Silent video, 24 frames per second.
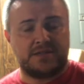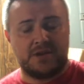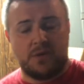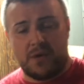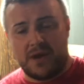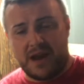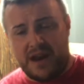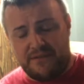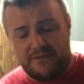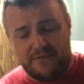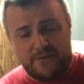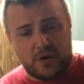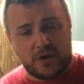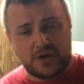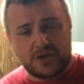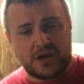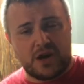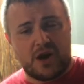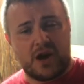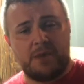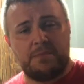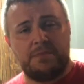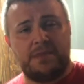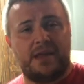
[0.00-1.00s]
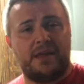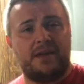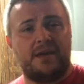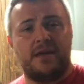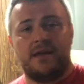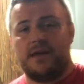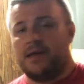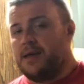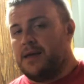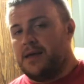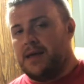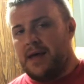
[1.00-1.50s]
So when I force carbed it,
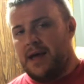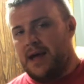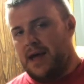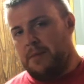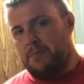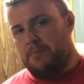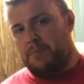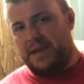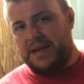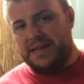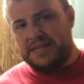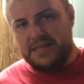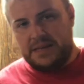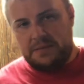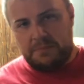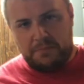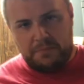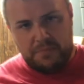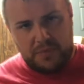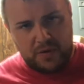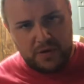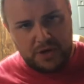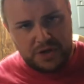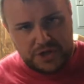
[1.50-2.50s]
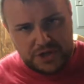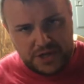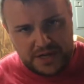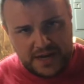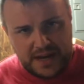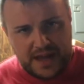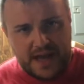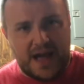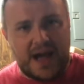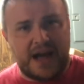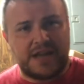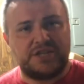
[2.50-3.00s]
I'm basically
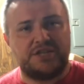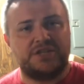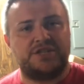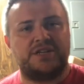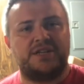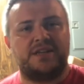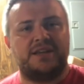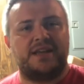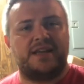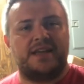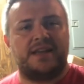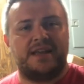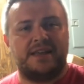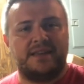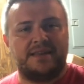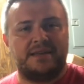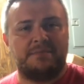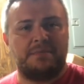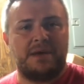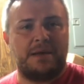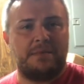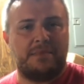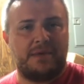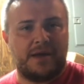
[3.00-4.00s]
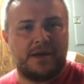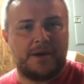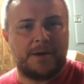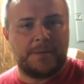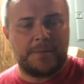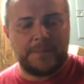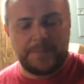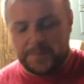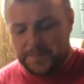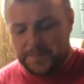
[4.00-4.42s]
pushing oxygen into my beer.